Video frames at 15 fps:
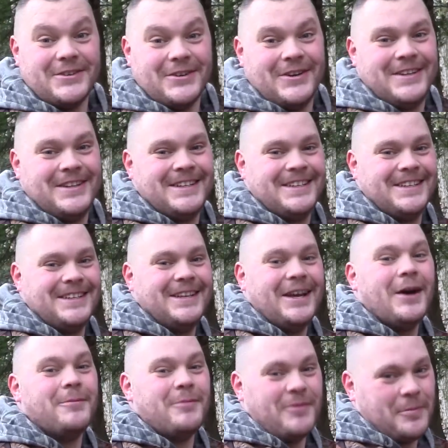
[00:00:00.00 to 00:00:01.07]

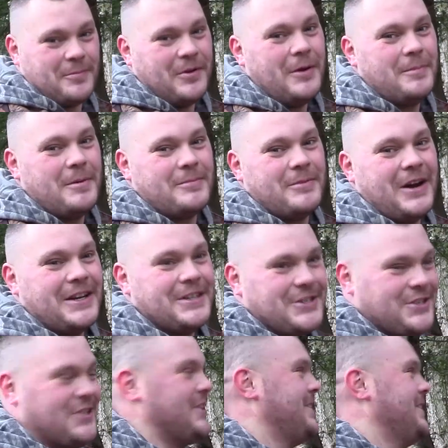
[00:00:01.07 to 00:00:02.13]
with a proper
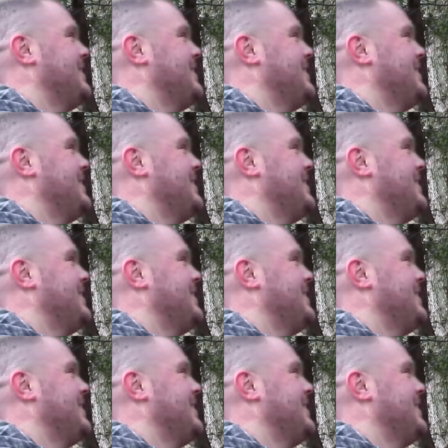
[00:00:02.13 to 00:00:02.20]
branch